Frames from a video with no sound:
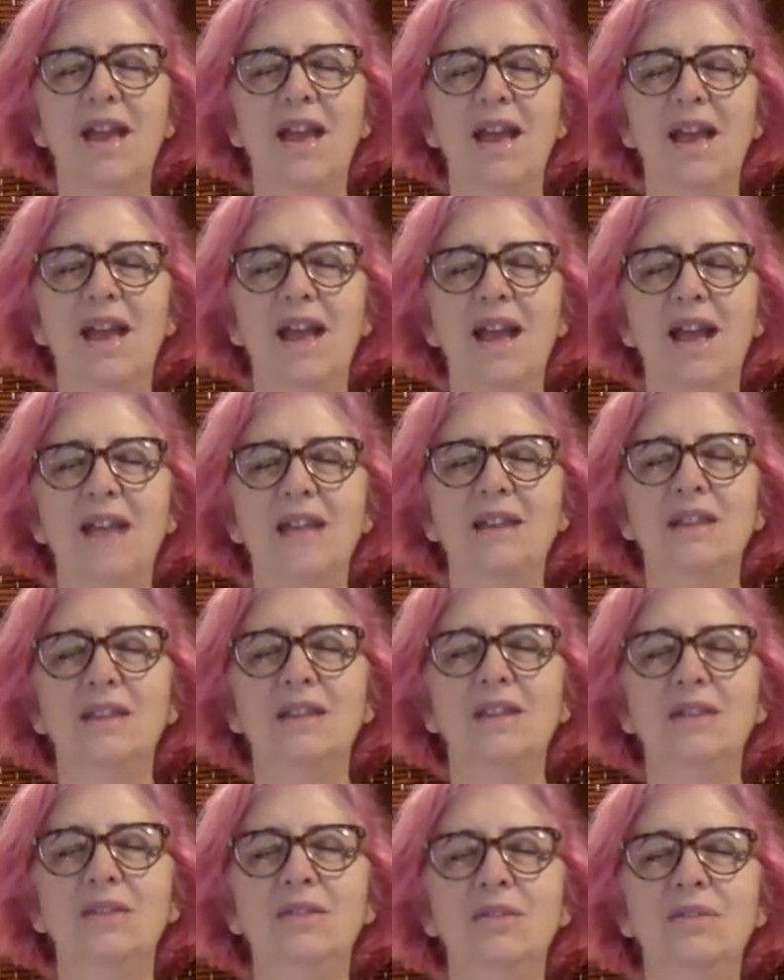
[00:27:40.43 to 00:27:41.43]
and the
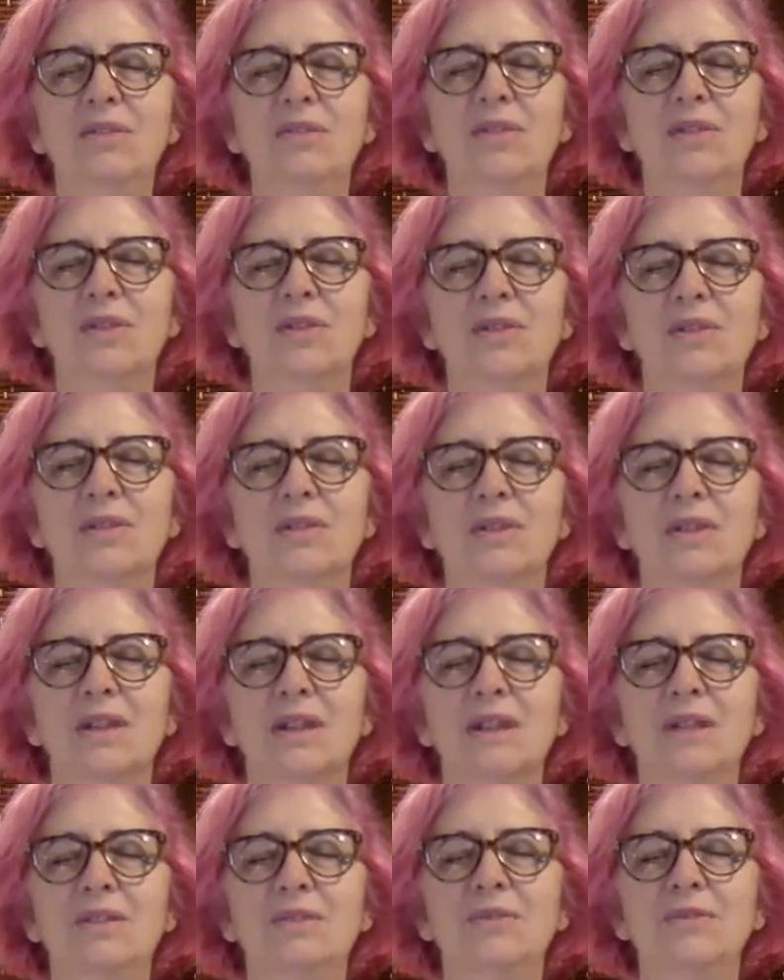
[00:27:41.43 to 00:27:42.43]
universe, can
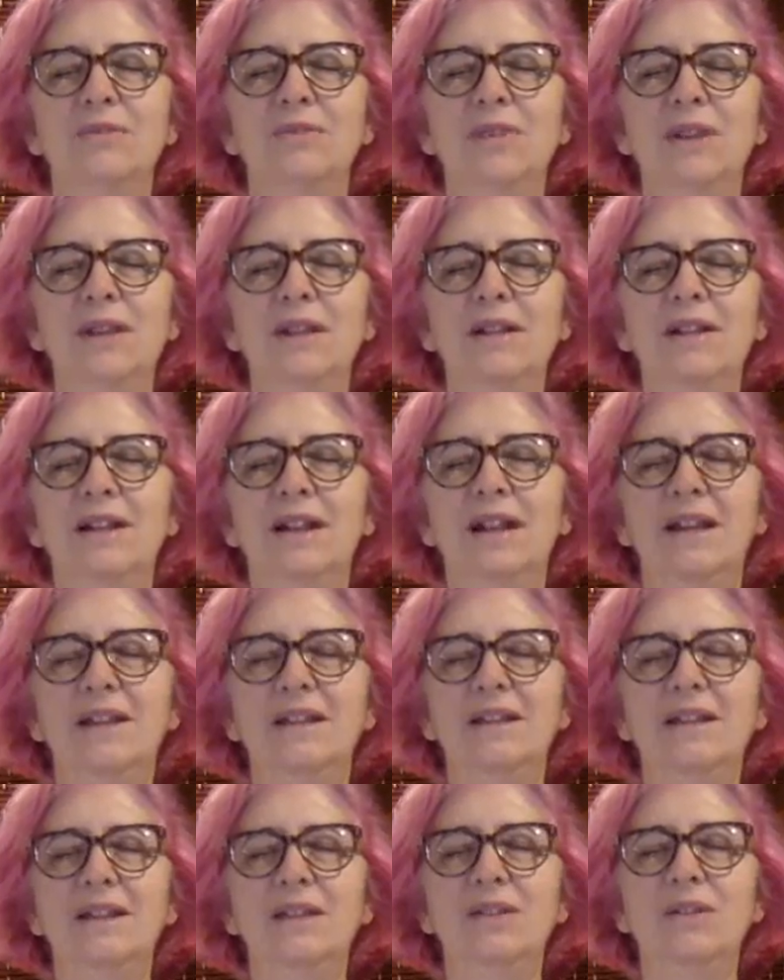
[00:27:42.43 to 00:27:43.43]
you feel it?
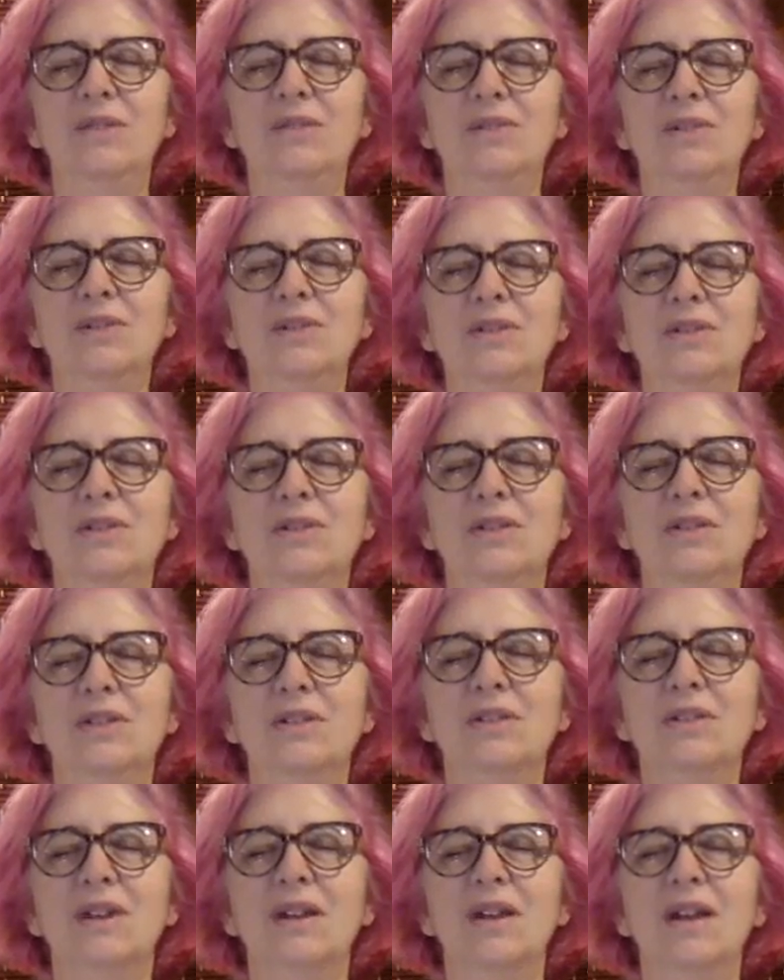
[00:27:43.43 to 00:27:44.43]
The universe is just
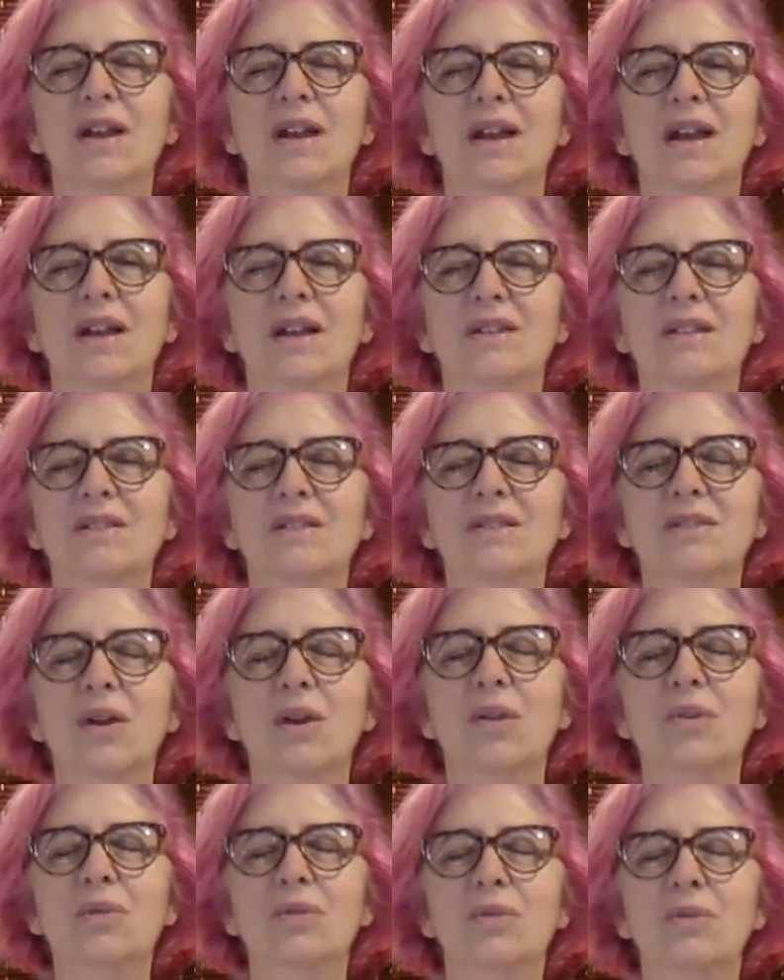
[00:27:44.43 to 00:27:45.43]
so
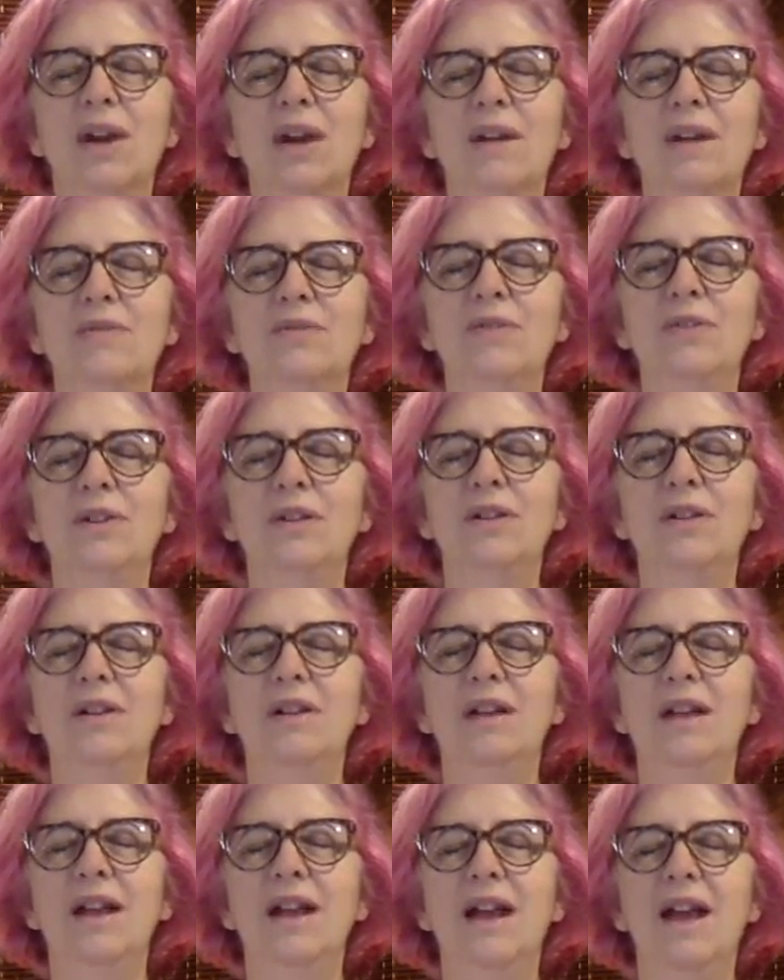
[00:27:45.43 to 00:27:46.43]
grateful
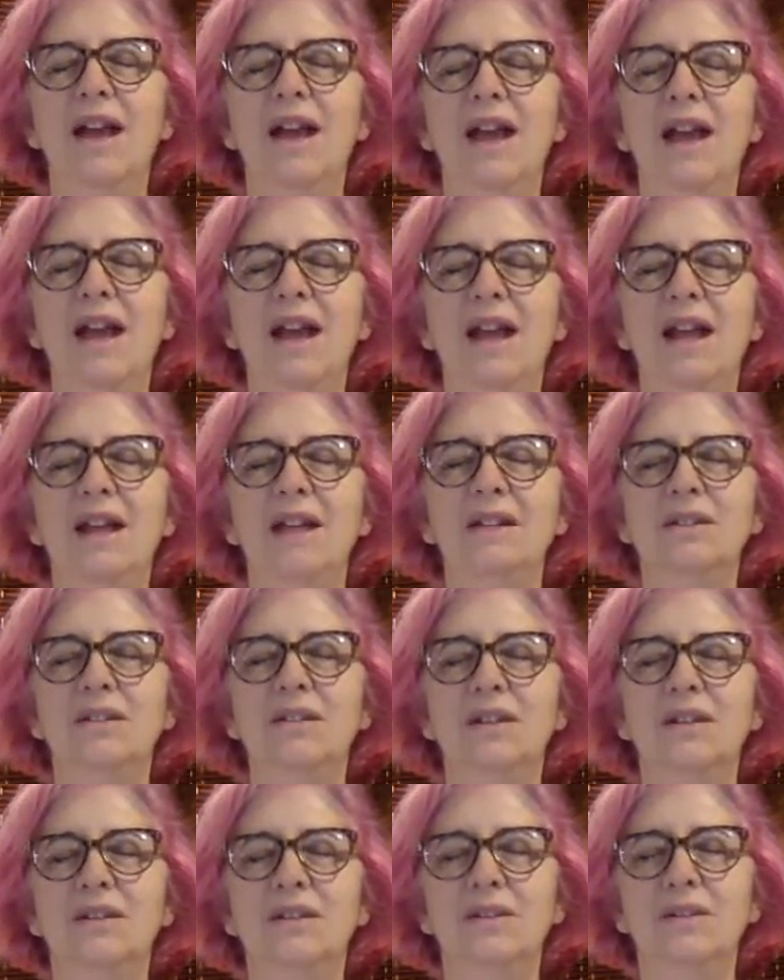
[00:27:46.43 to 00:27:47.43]
and
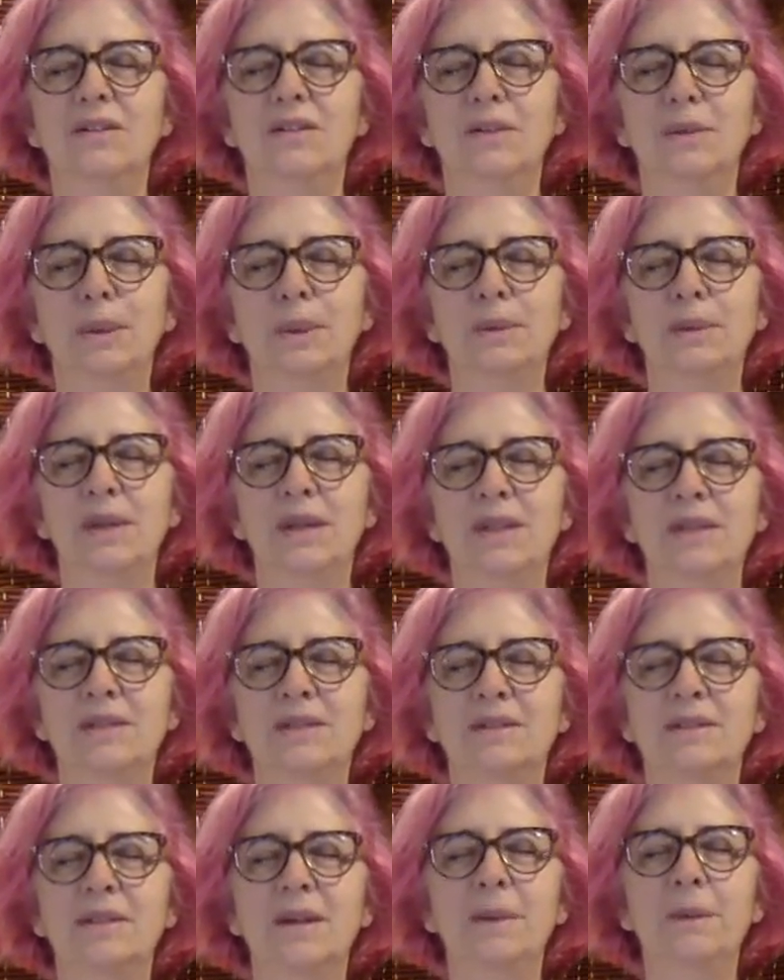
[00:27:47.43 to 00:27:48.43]
is
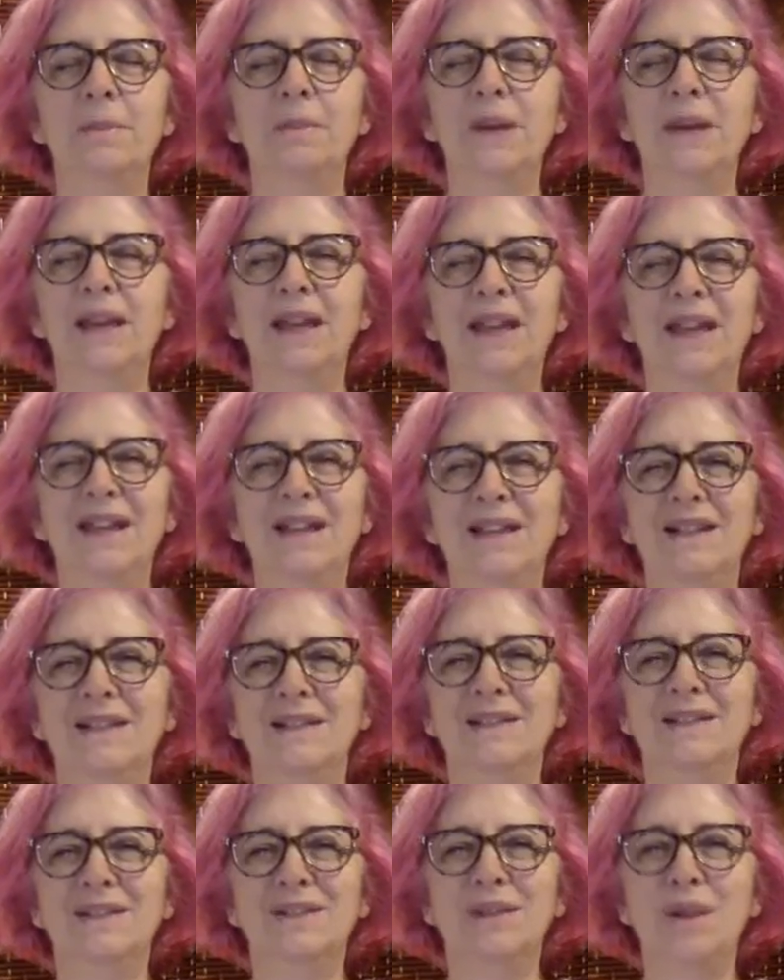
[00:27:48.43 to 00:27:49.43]
dumping in
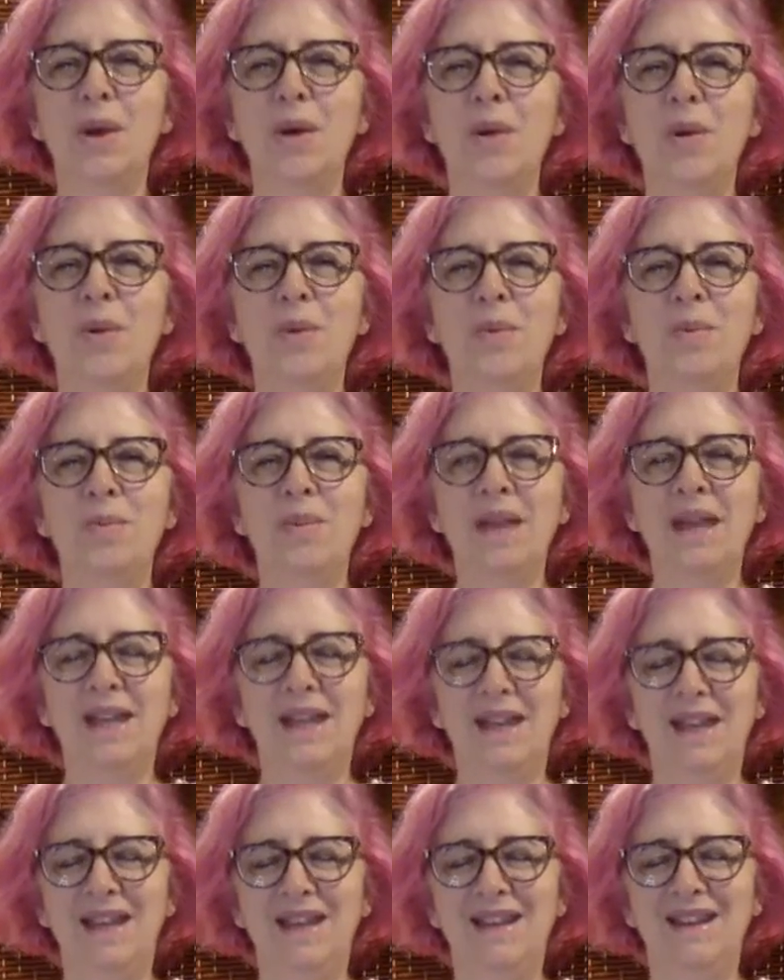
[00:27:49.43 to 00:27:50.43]
so
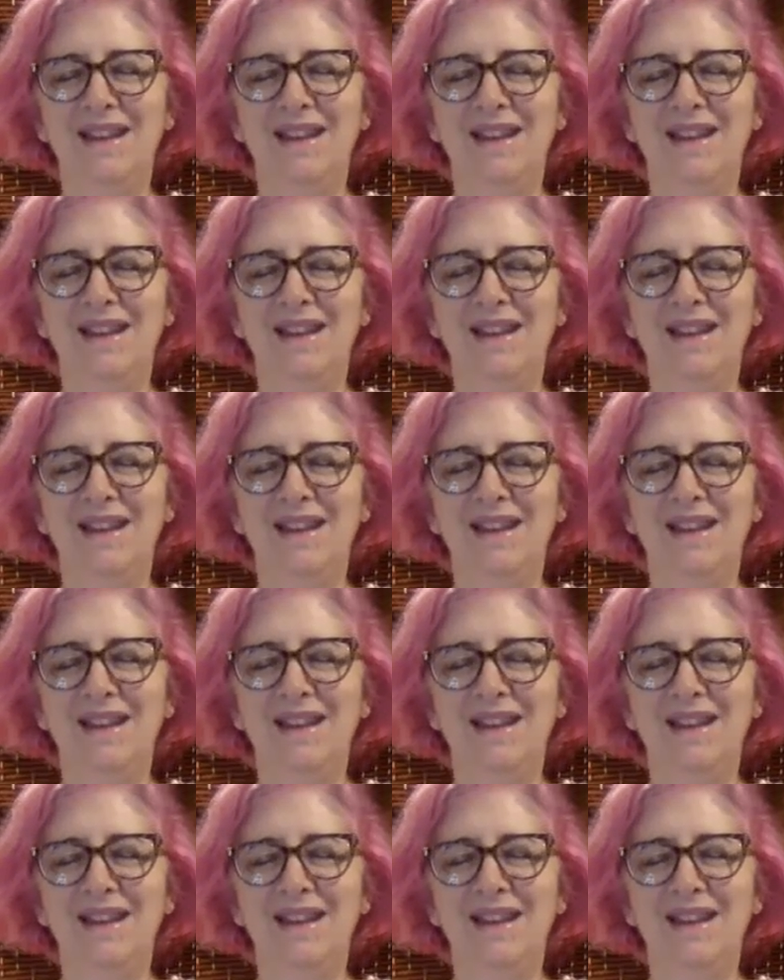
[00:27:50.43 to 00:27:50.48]
many